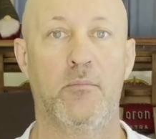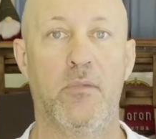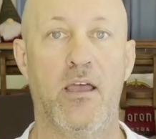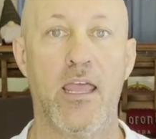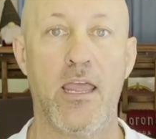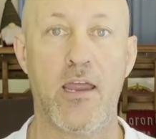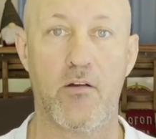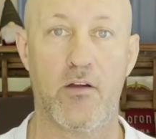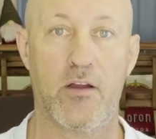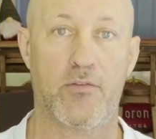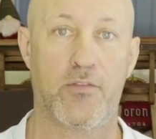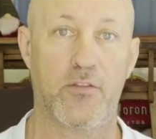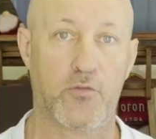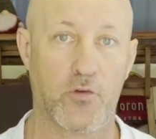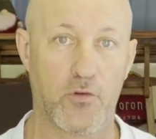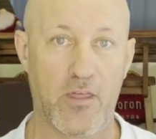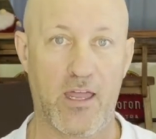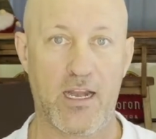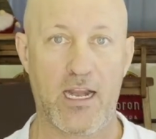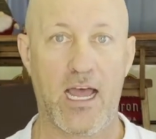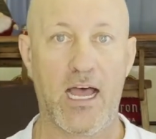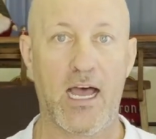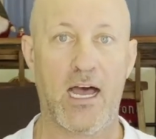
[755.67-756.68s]
area through
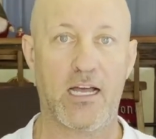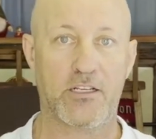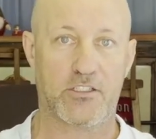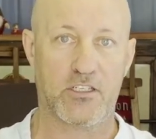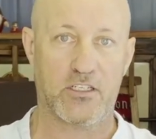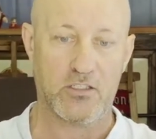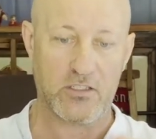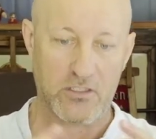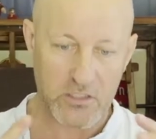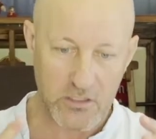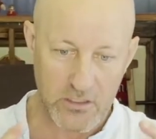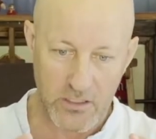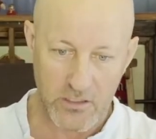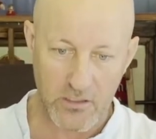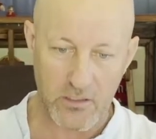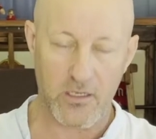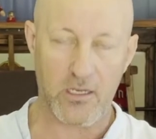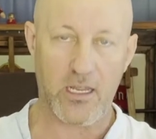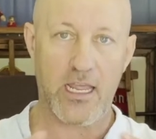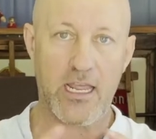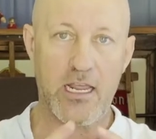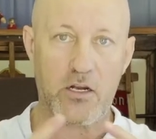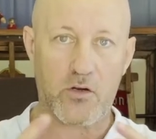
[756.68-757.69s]
that arch and
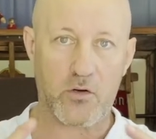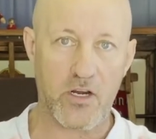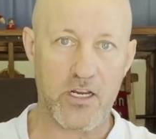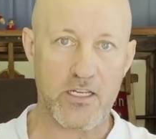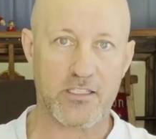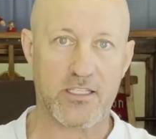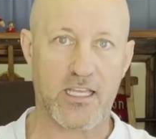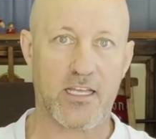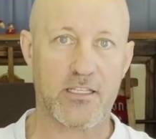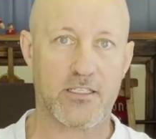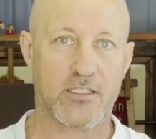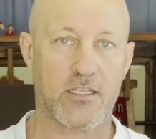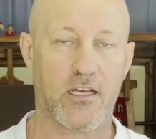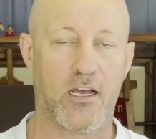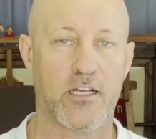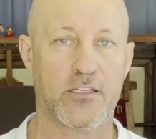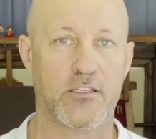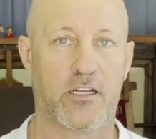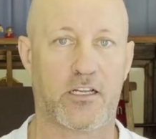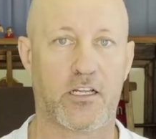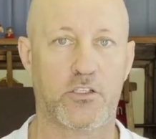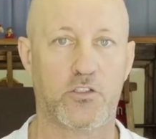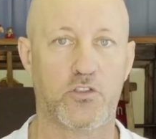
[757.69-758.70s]
increase that size
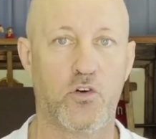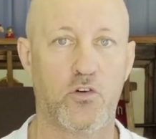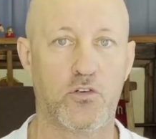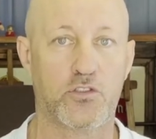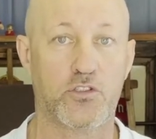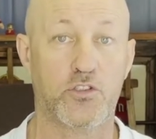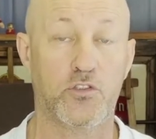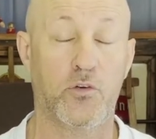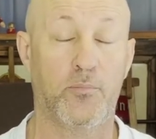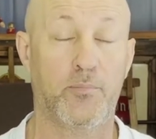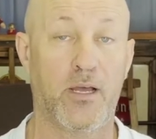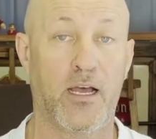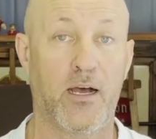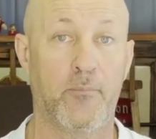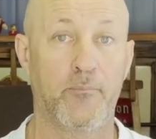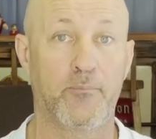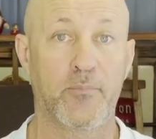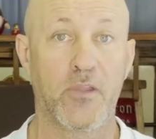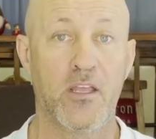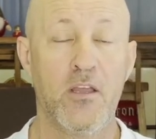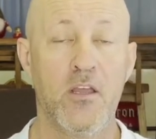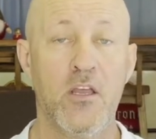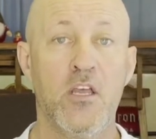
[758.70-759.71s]
like I talked to you
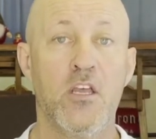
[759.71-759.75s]
about.